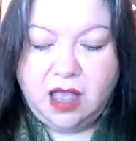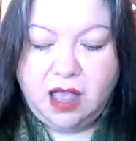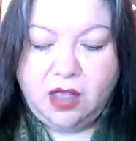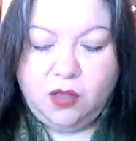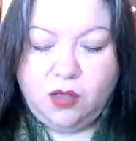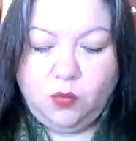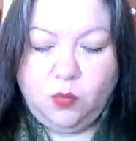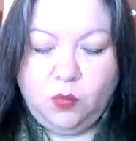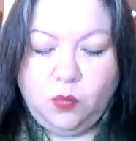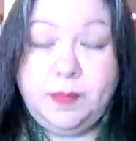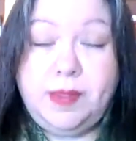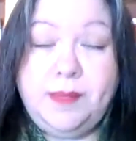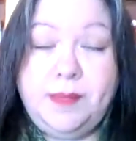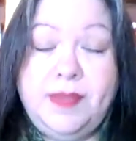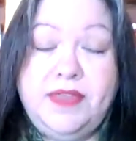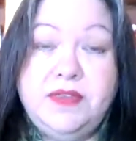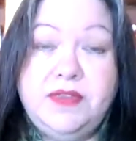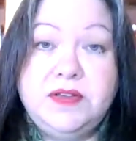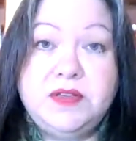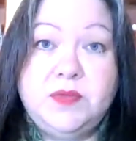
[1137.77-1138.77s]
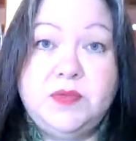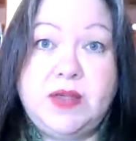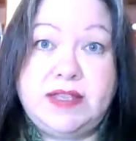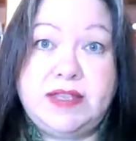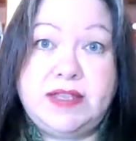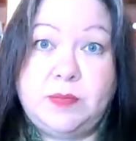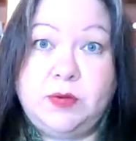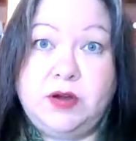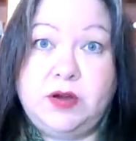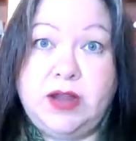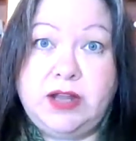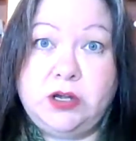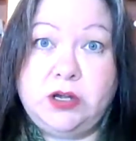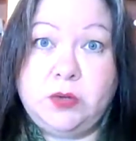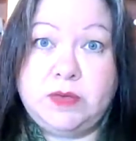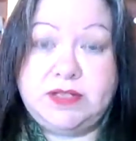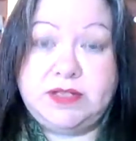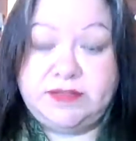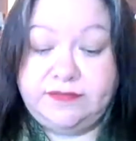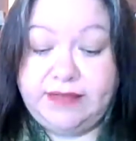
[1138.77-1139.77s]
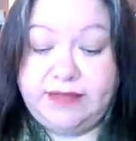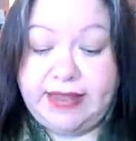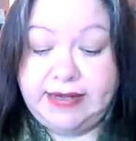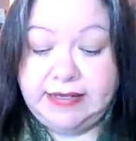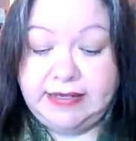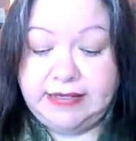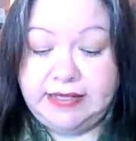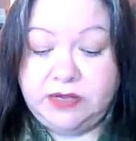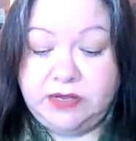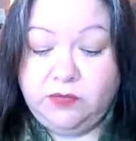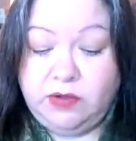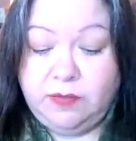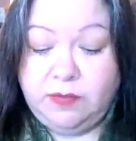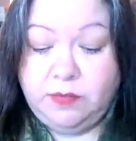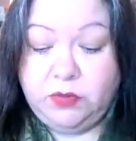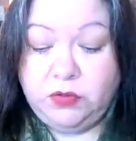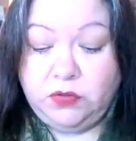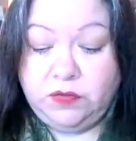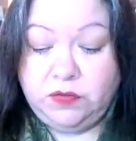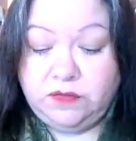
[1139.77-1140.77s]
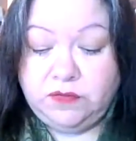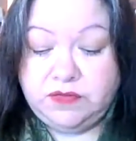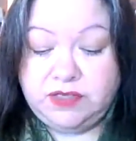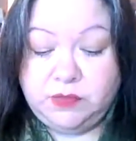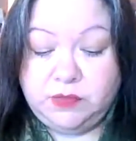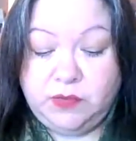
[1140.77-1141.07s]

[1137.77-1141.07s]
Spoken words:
When my mother's respirator was finally removed and we